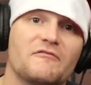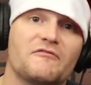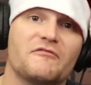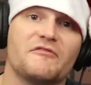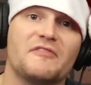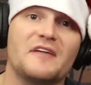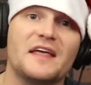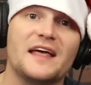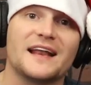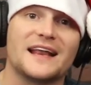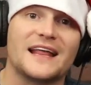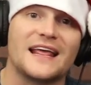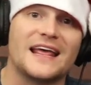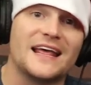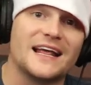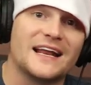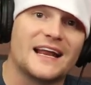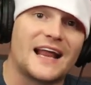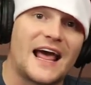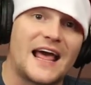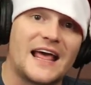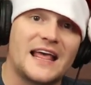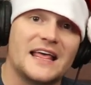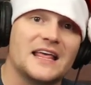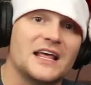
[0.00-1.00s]
fit in
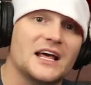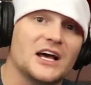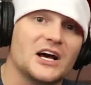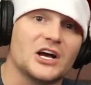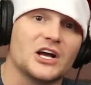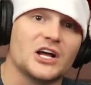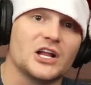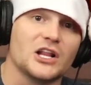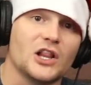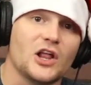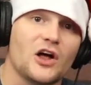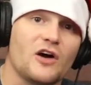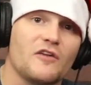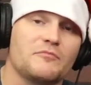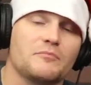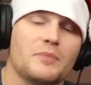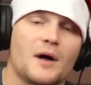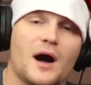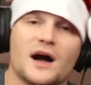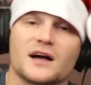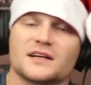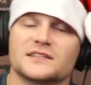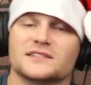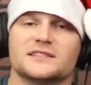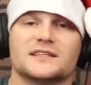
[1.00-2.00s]
a glove
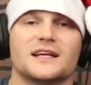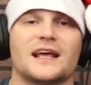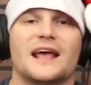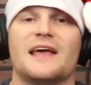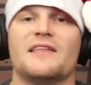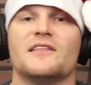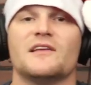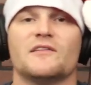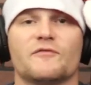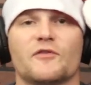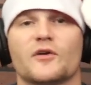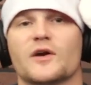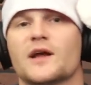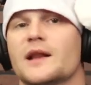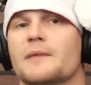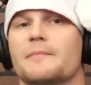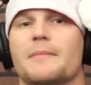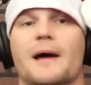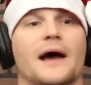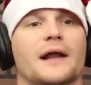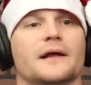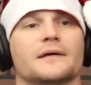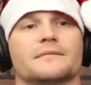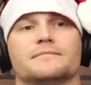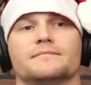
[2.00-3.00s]
box and then forget
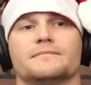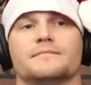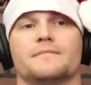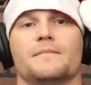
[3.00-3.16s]
about it.